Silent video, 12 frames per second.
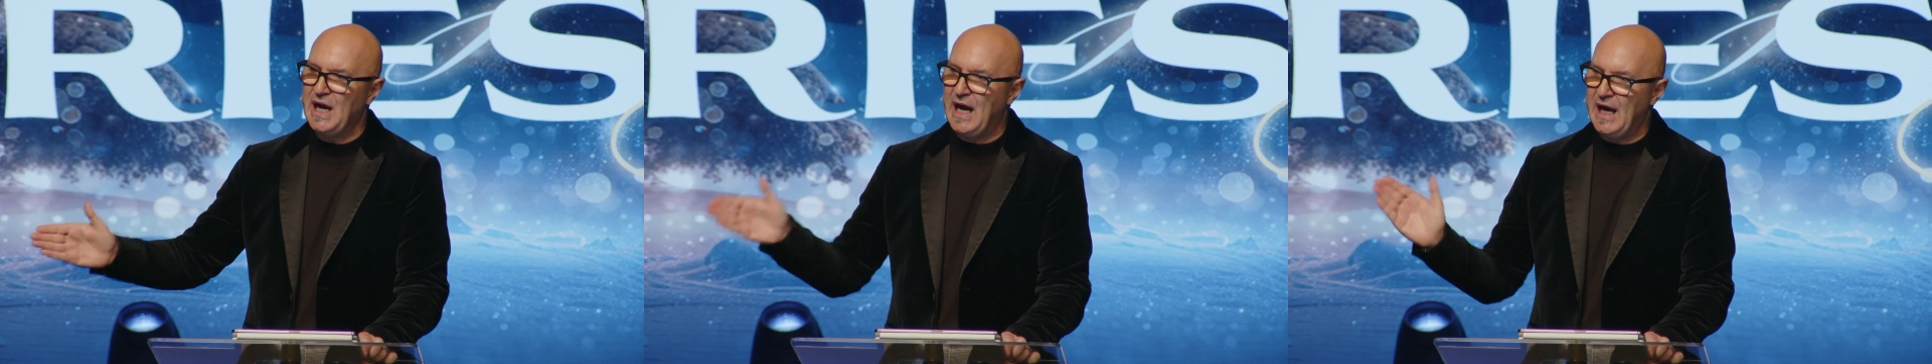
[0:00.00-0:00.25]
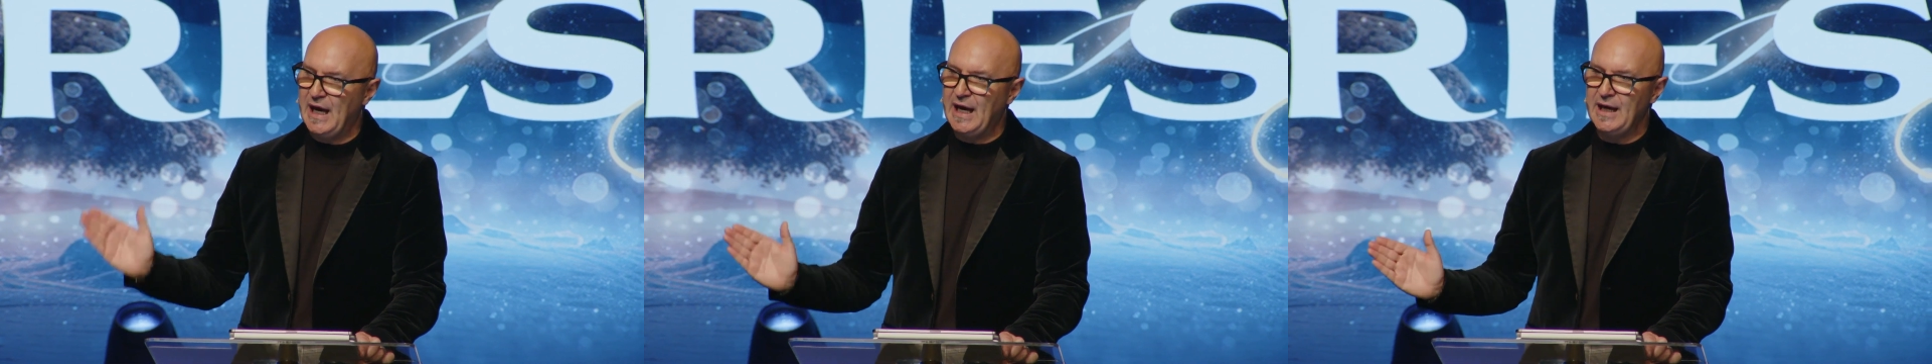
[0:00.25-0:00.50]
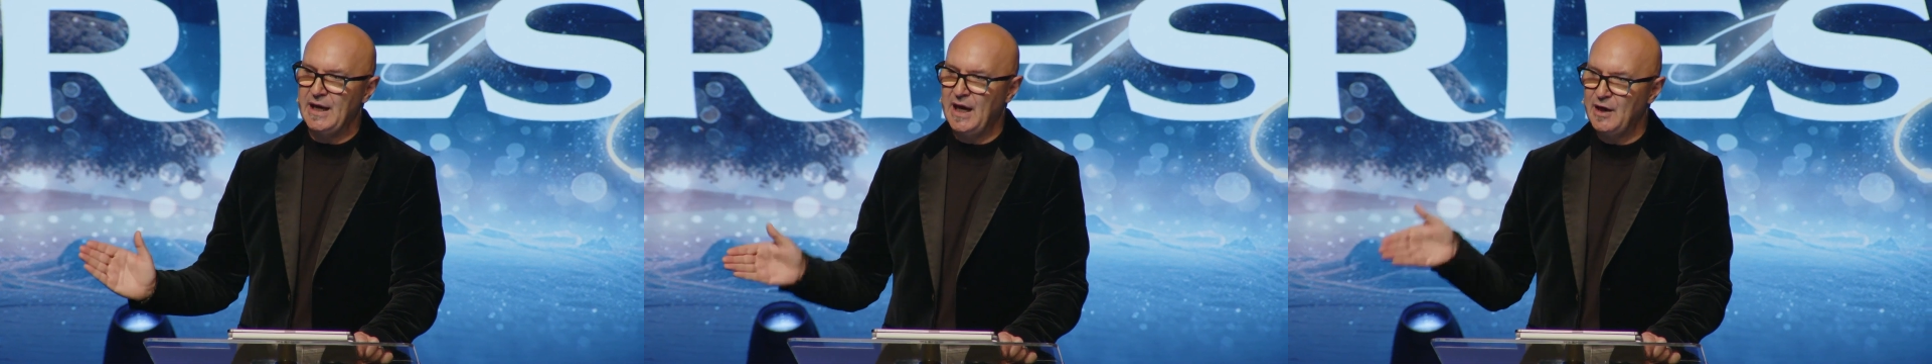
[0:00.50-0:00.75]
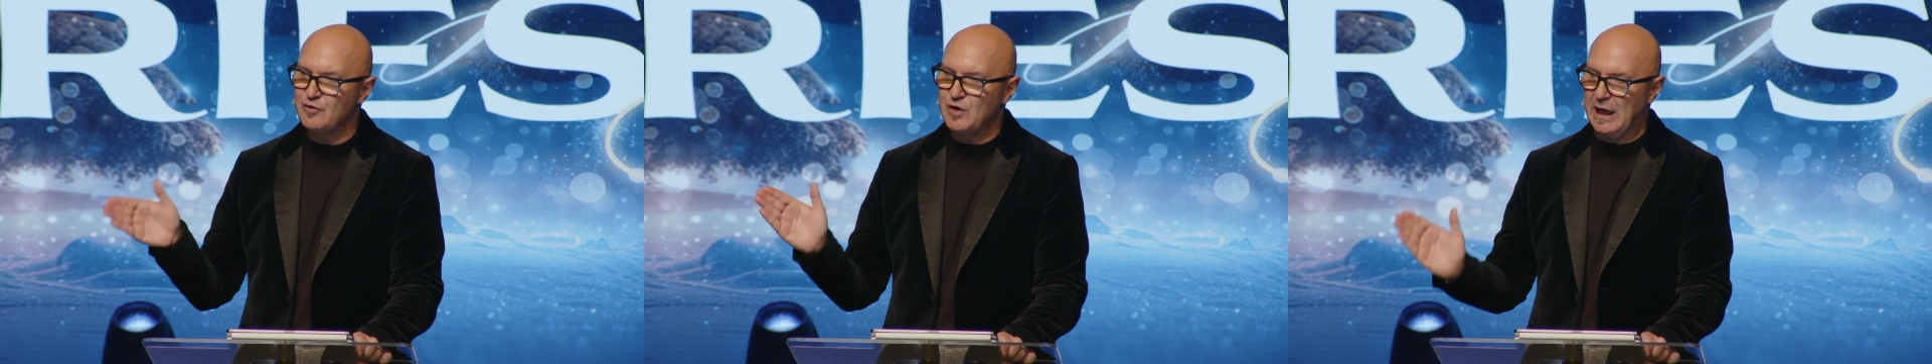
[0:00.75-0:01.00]
I
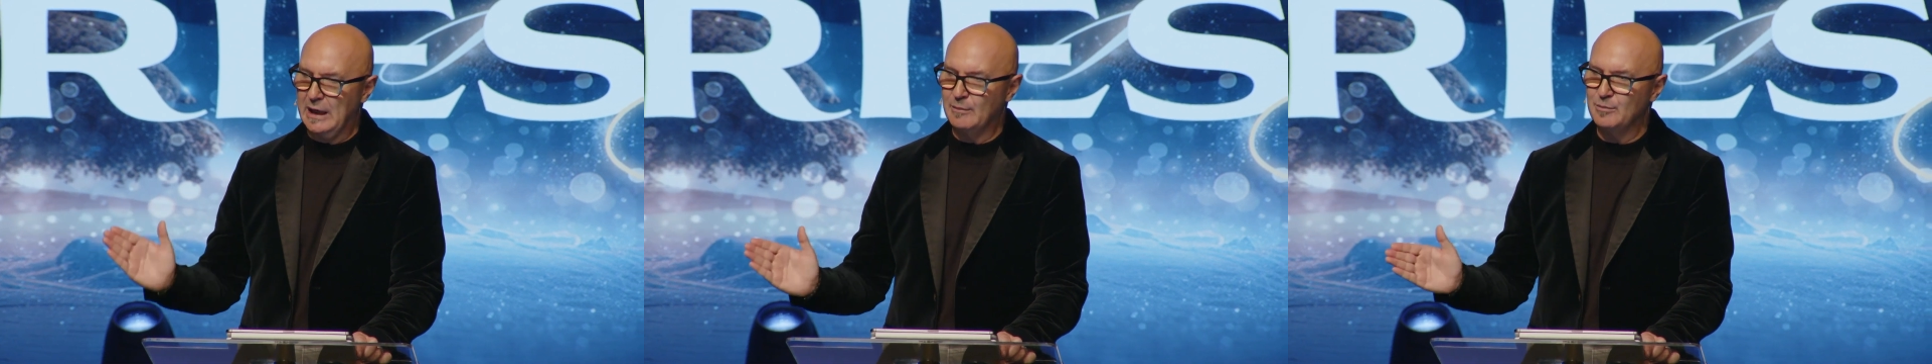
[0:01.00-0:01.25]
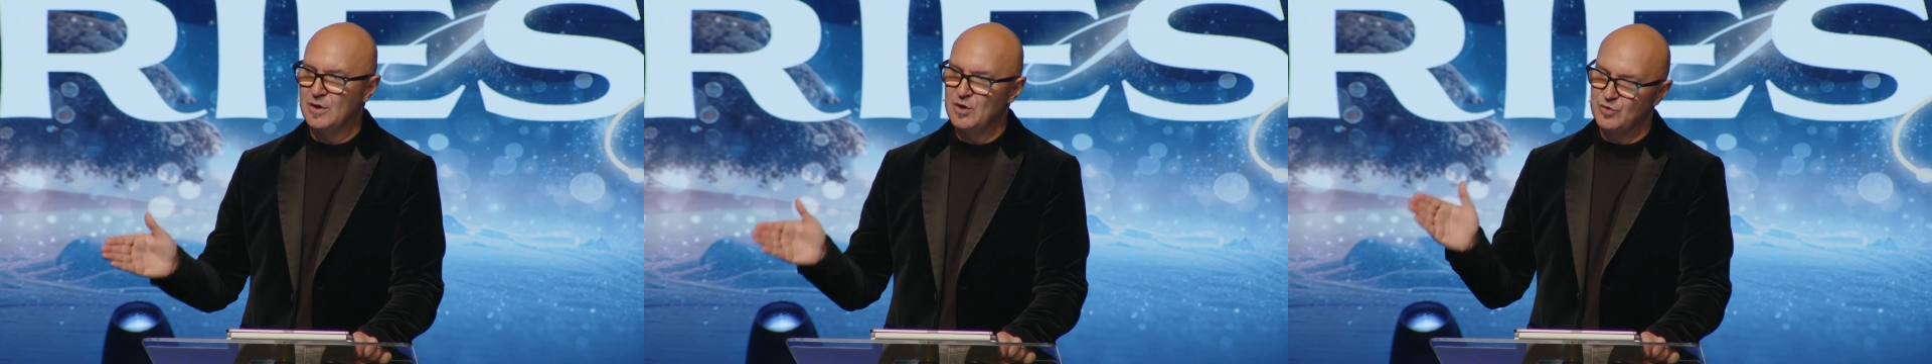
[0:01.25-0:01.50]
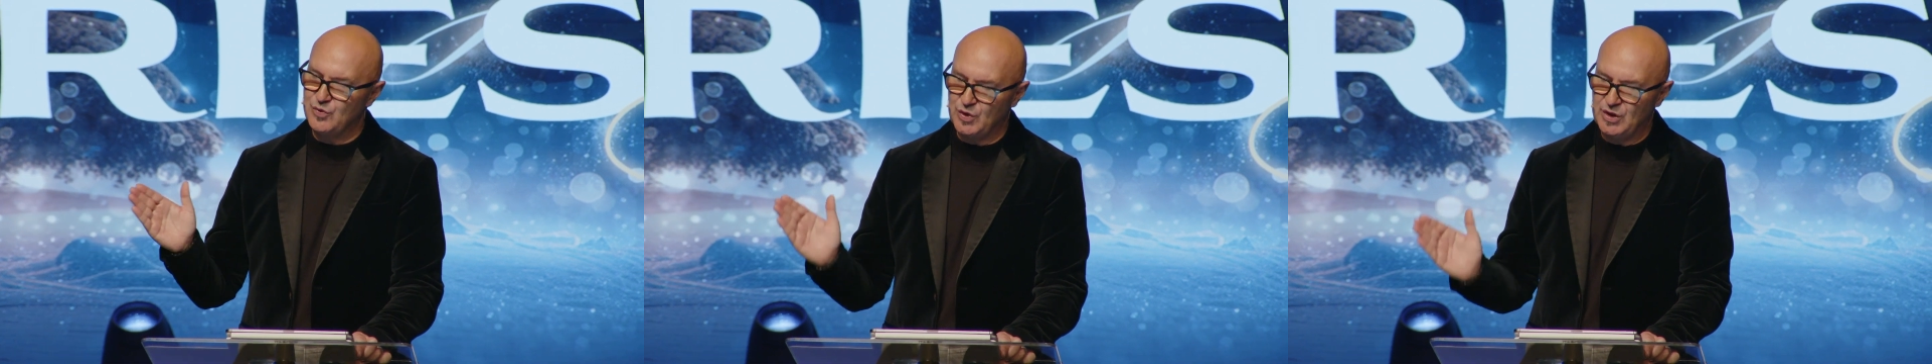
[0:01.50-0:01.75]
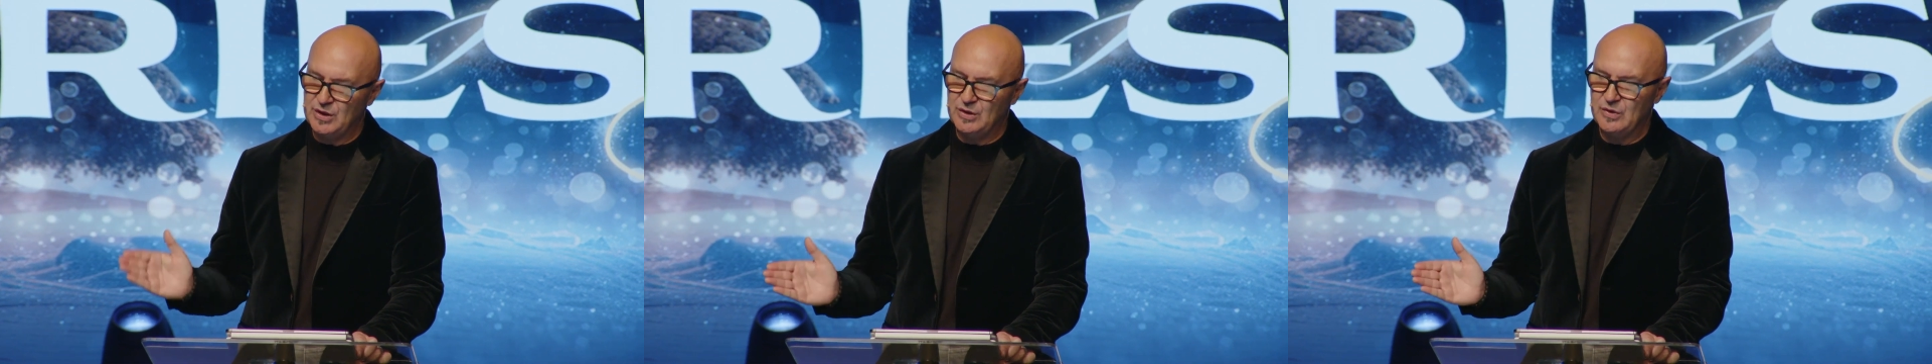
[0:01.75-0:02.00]
have come for
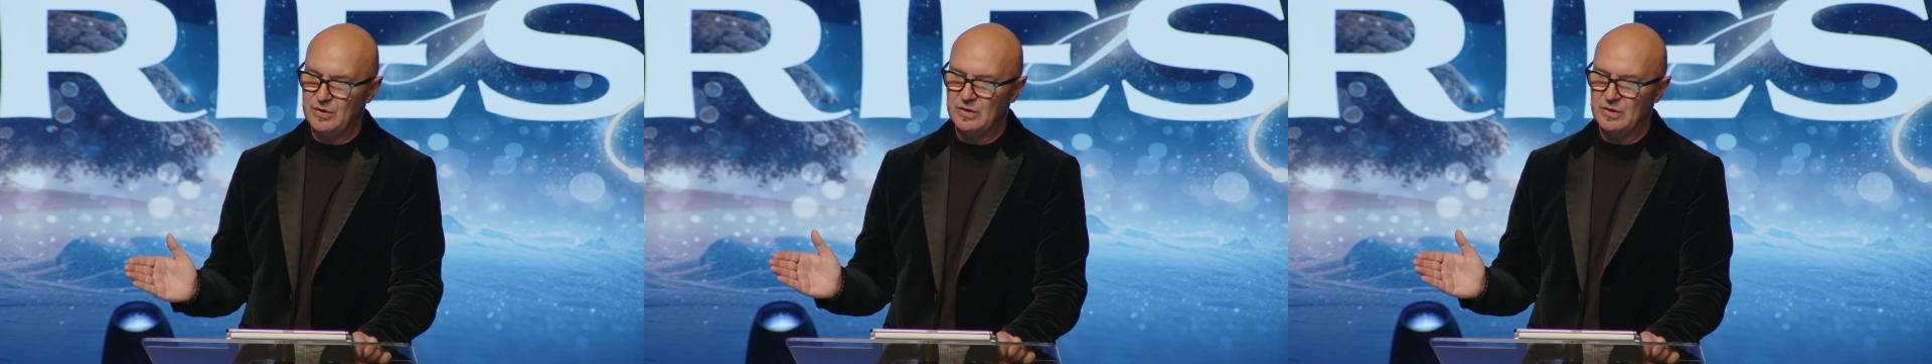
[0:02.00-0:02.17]
you.